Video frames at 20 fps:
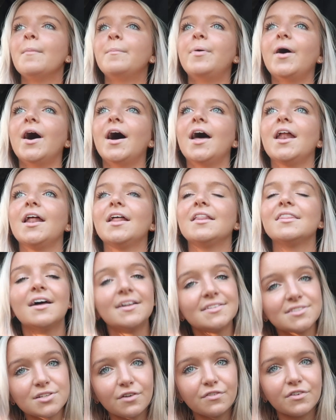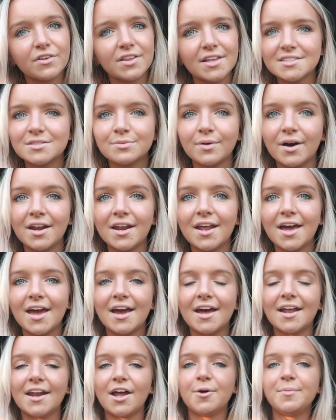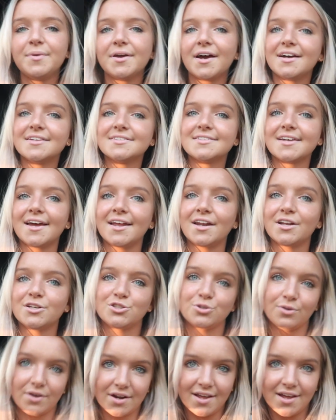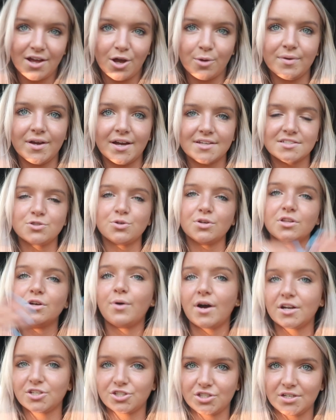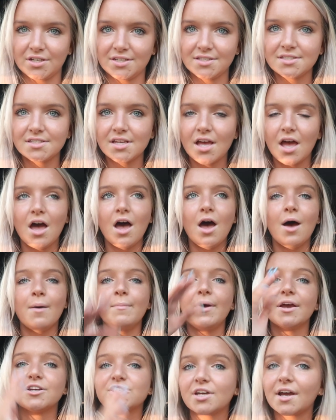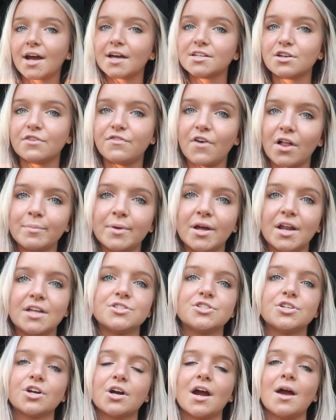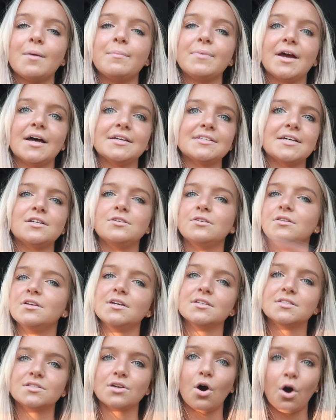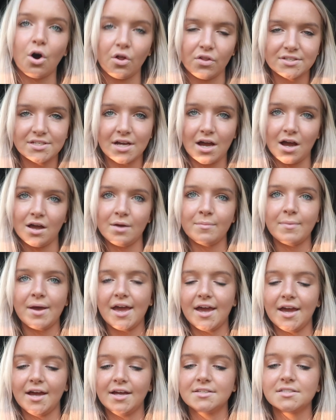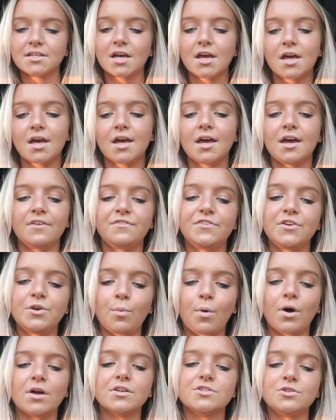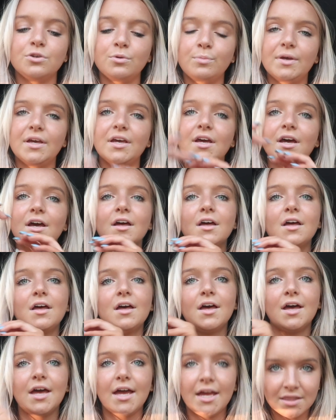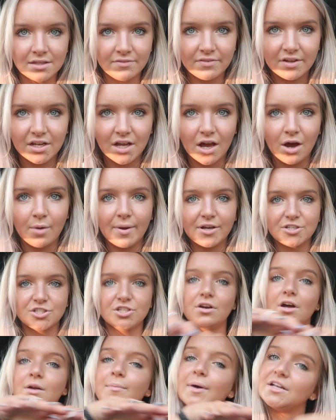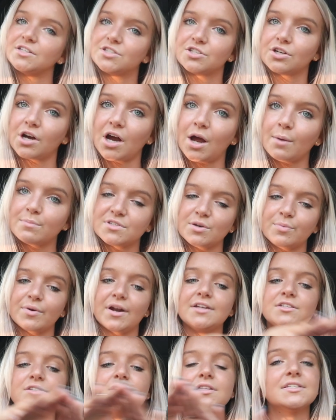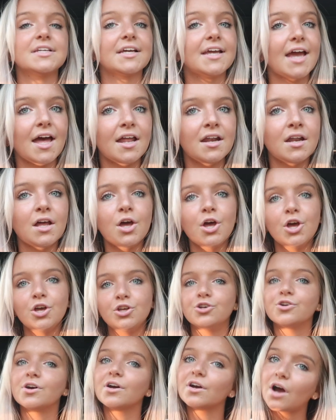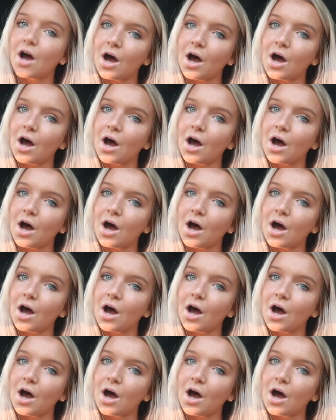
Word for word: But that's all for this one, and I hope you guys enjoyed it. I hope you guys enjoyed the questions. Make sure you guys go follow me on Instagram because I do these all the time, and if you want to be in the video, make sure you go to my Instagram so when I do this again, you can